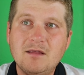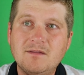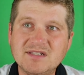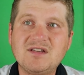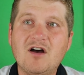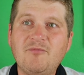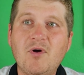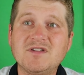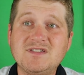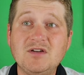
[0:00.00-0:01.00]
This golf
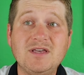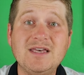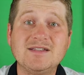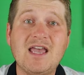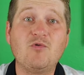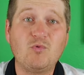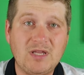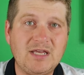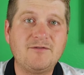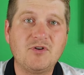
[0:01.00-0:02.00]
ball still is a
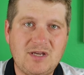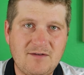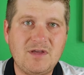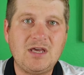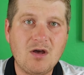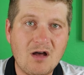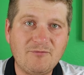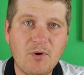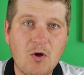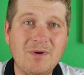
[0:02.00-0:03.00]
really forgiving
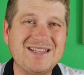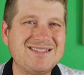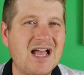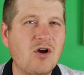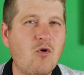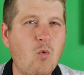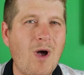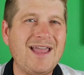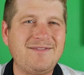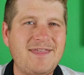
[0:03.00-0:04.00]
golf ball, but it's not
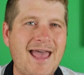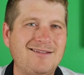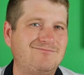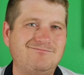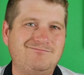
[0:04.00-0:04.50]
quite that